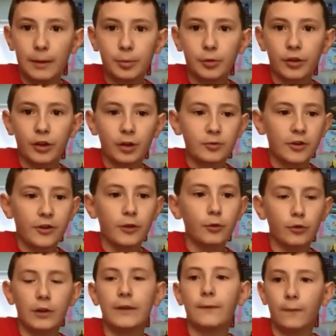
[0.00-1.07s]
Maple syrup just
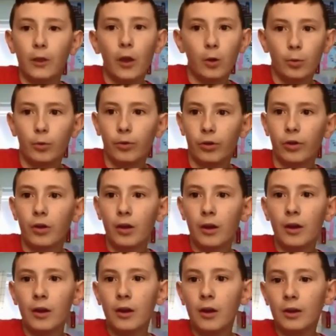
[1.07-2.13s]
usually flows.
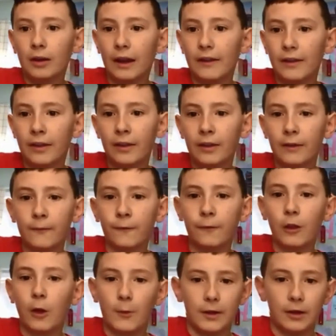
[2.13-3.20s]
Okay, this isn't
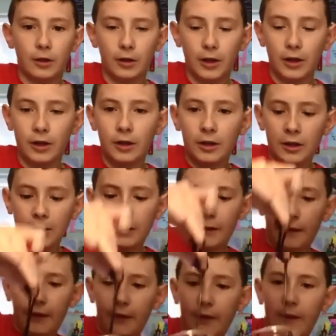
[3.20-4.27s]
flowing, alright?
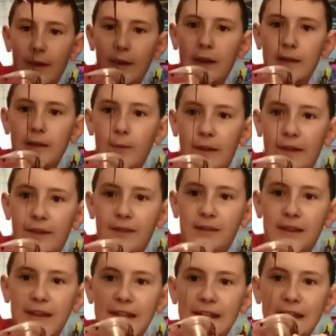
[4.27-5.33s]
This is like kind of like
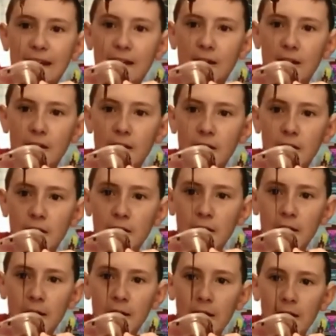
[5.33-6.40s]
sticky.
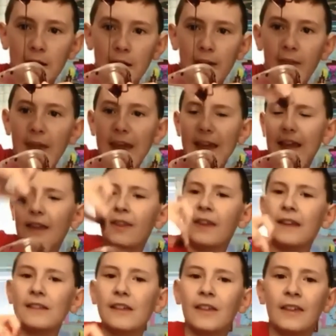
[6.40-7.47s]
It's like
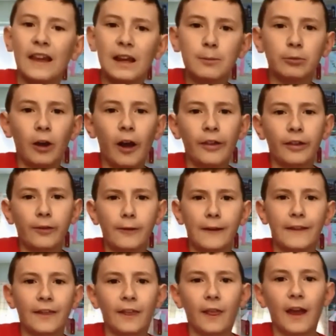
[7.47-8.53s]
the second process of
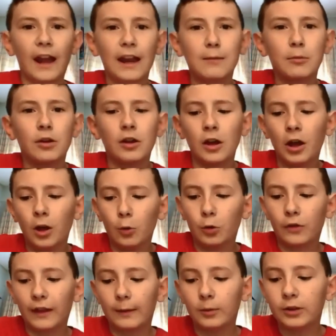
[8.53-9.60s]
like slime.
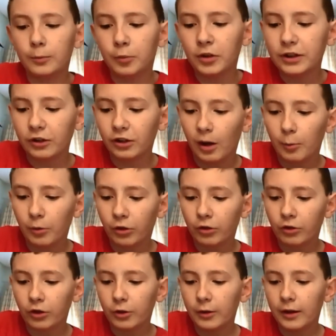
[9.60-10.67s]
Or it's like when you put your elbow
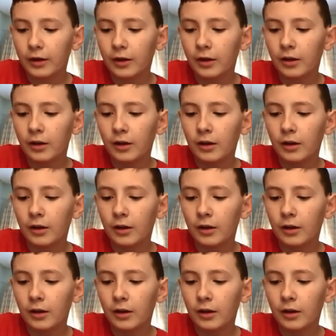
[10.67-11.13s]
screw in.